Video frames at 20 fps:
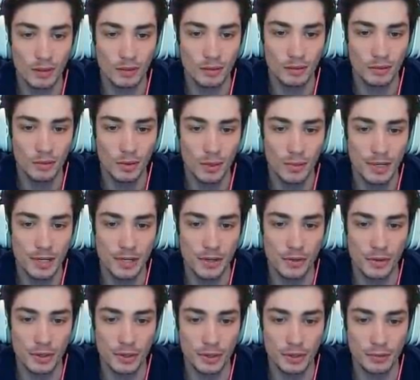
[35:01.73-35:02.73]
what do we
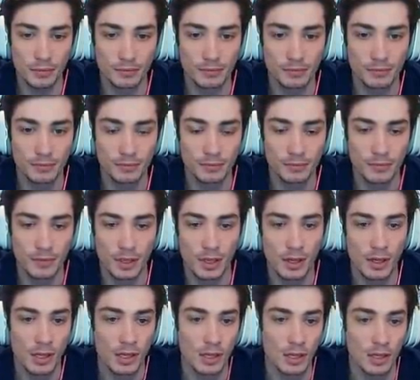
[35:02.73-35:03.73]
do here?
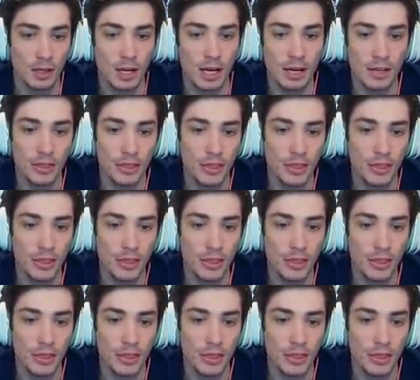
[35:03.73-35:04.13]
I